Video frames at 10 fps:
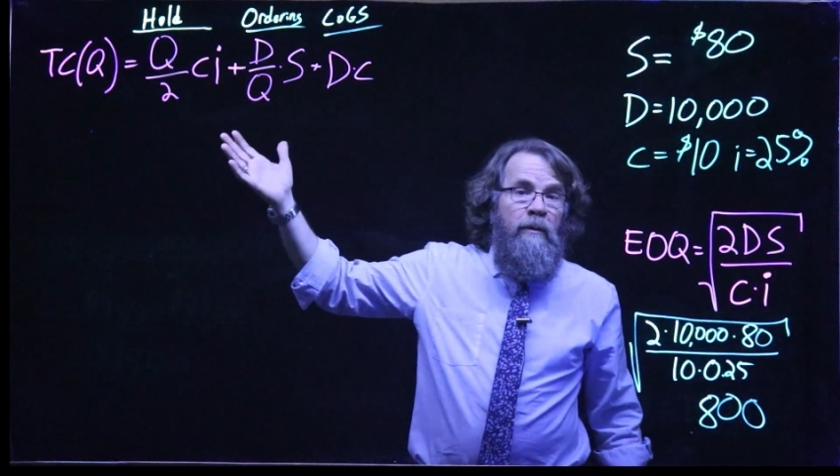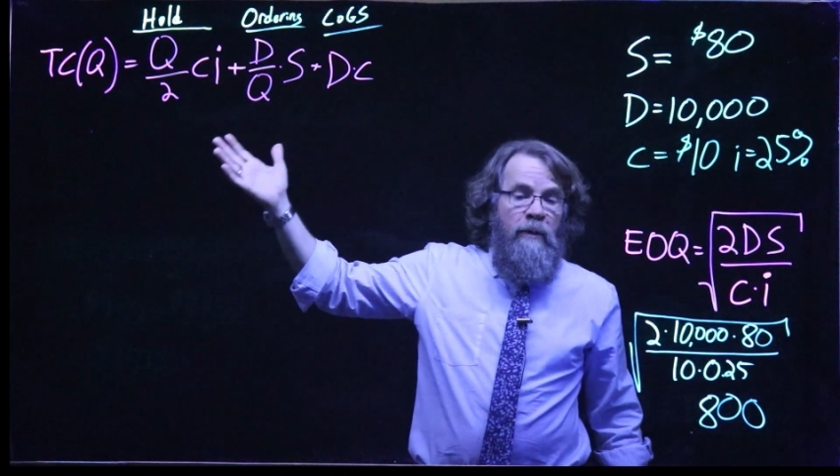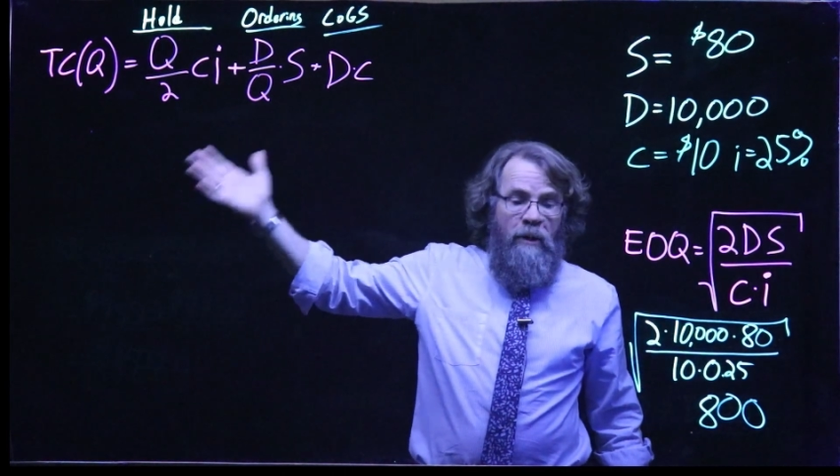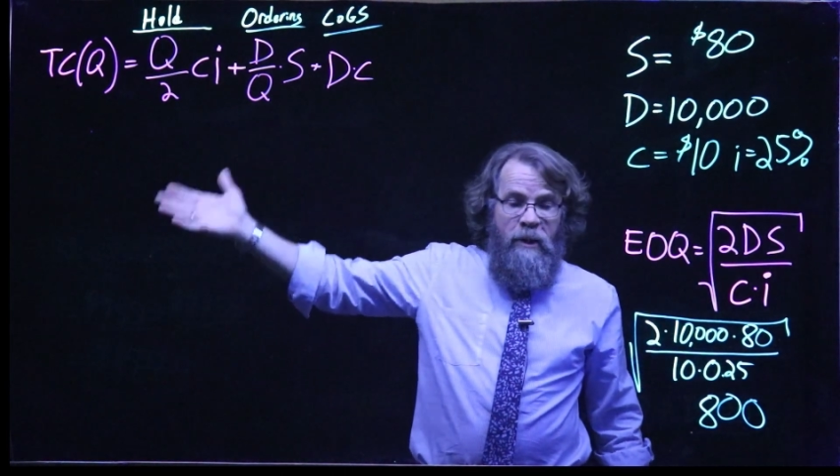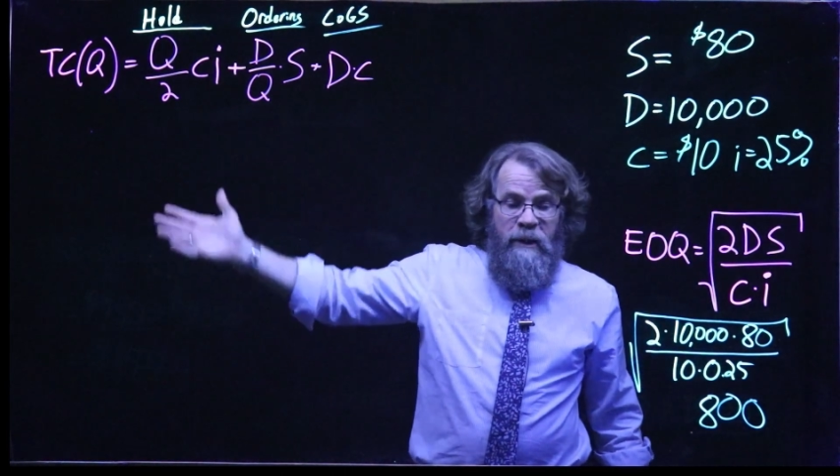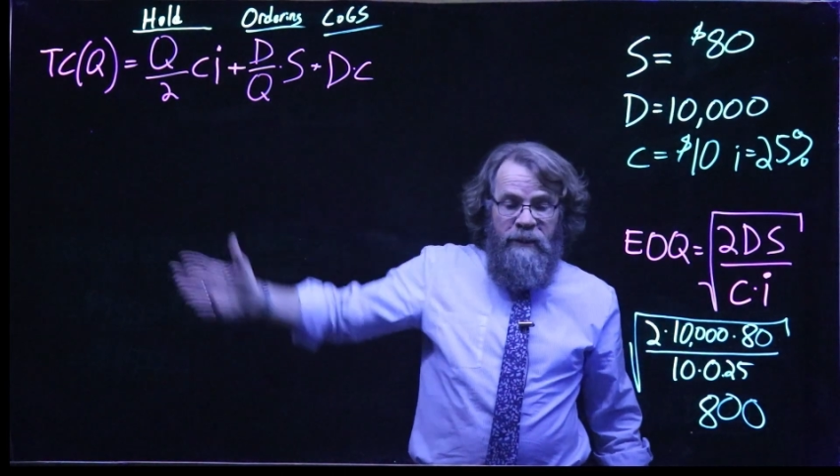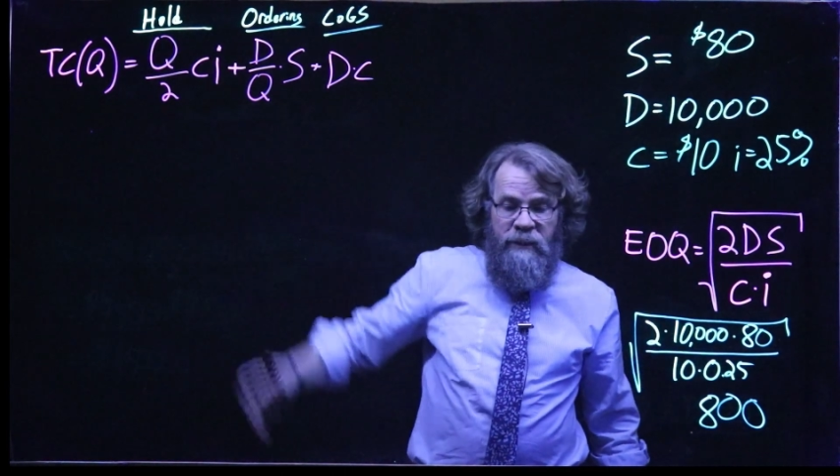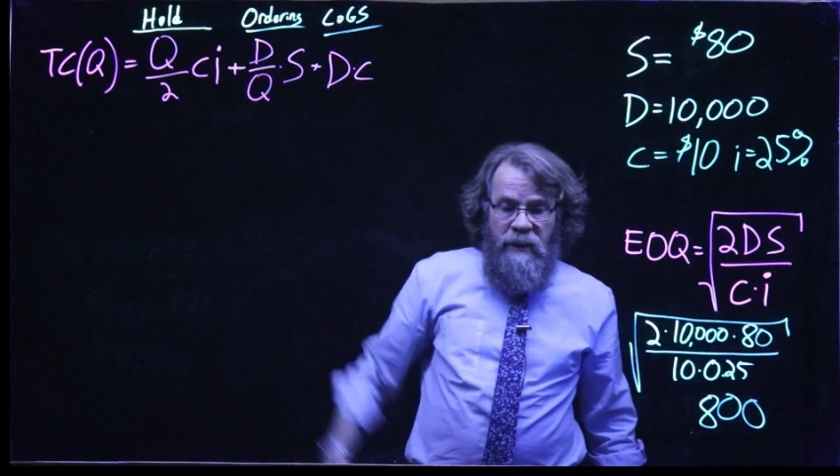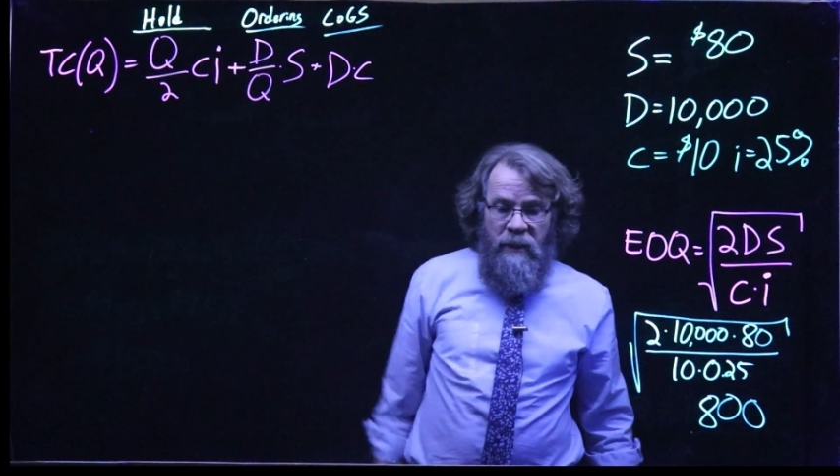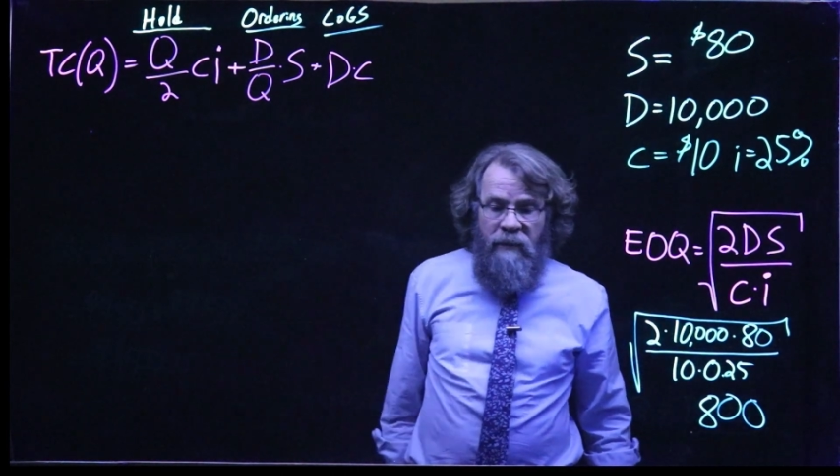the
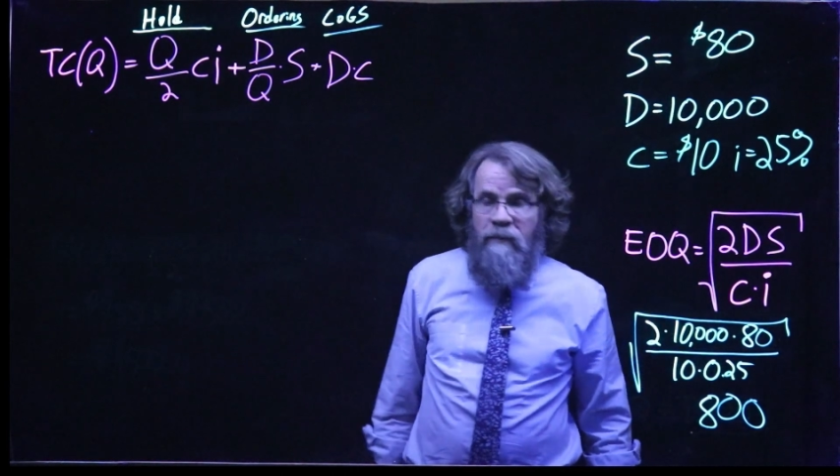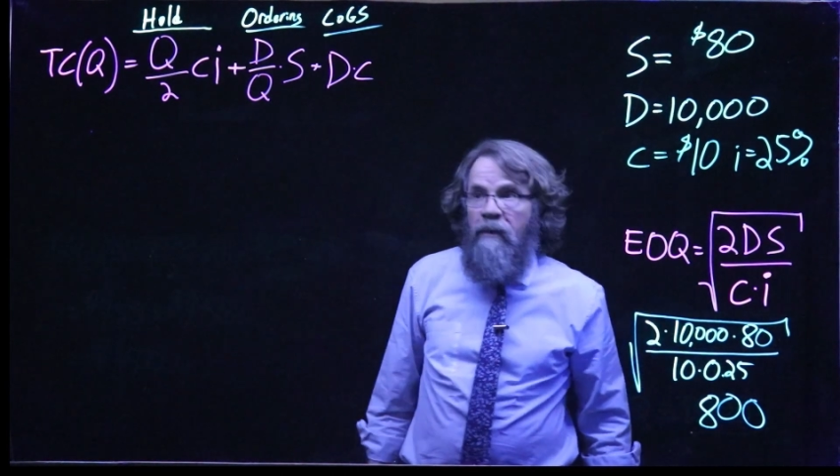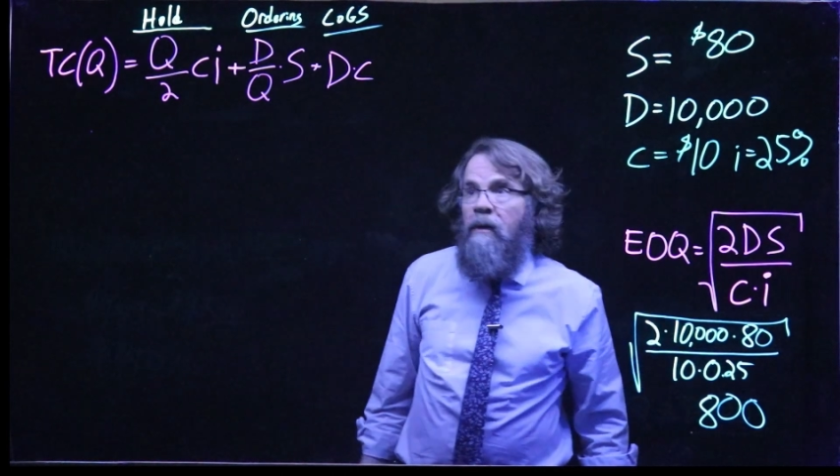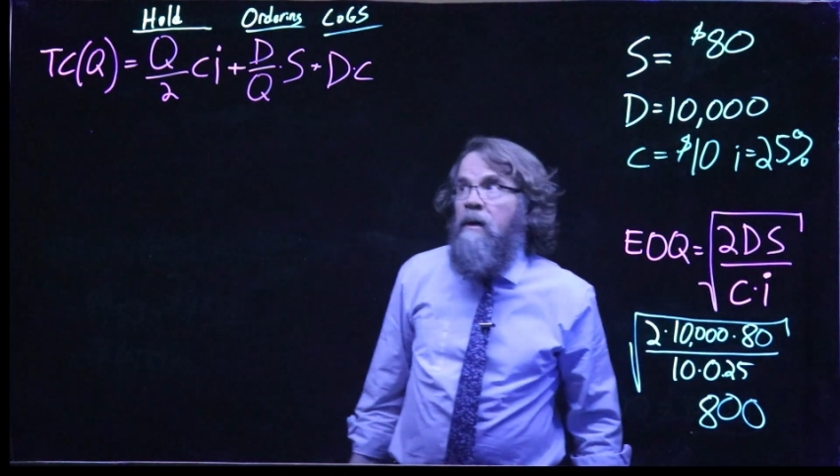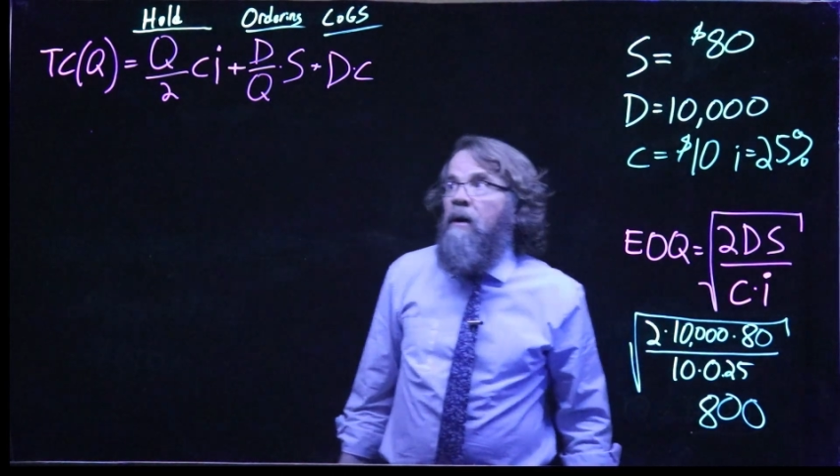cost of